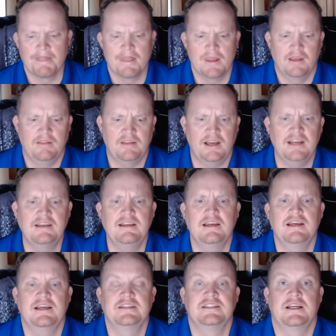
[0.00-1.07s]
And the idea
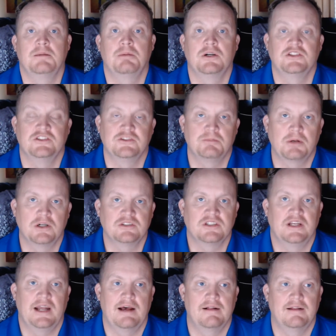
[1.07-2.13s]
is that a person's
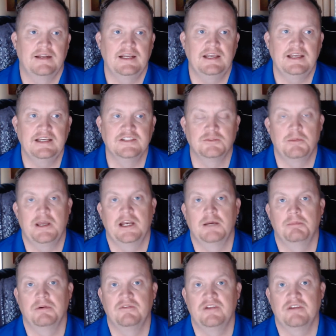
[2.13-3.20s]
personality is made up
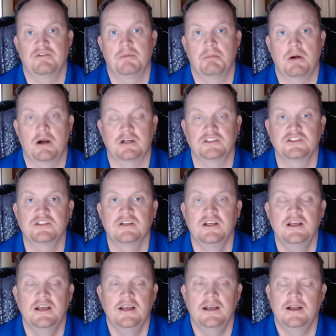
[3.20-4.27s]
of different parts.
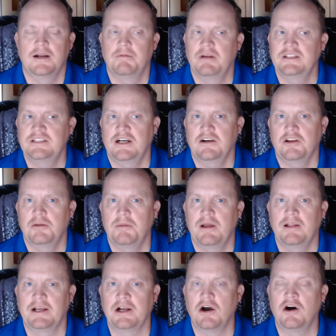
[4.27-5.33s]
And I'm not talking about
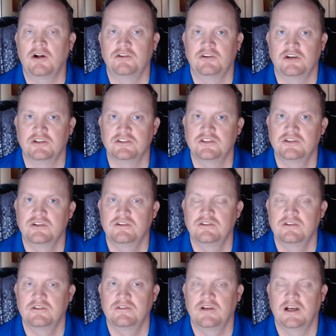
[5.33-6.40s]
like alters
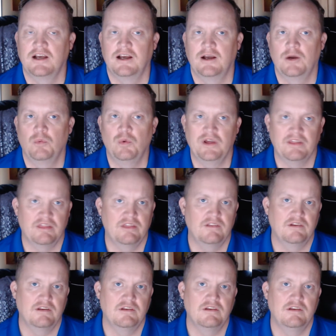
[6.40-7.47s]
with
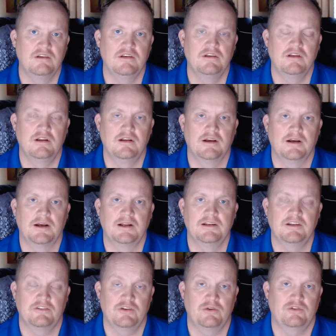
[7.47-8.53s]

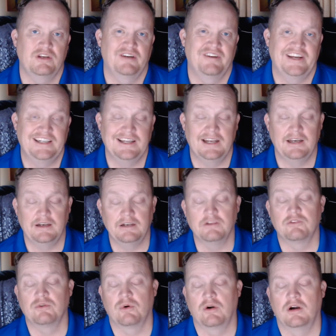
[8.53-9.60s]
dissociative identity
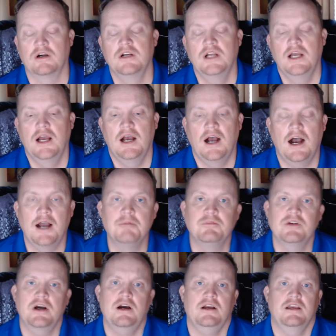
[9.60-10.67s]
disorder. I'm
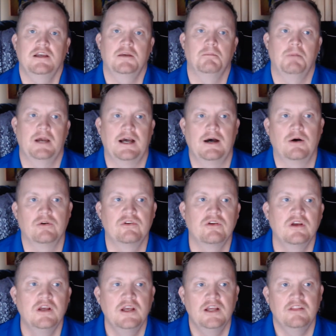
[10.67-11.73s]
talking about
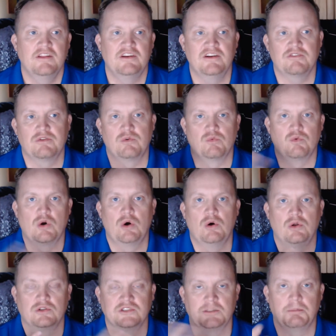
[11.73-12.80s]
the different
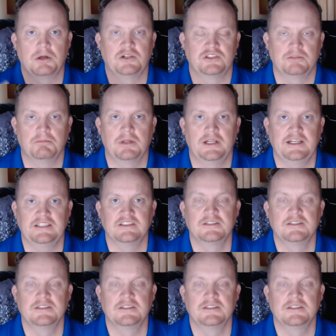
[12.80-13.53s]
roles a person plays.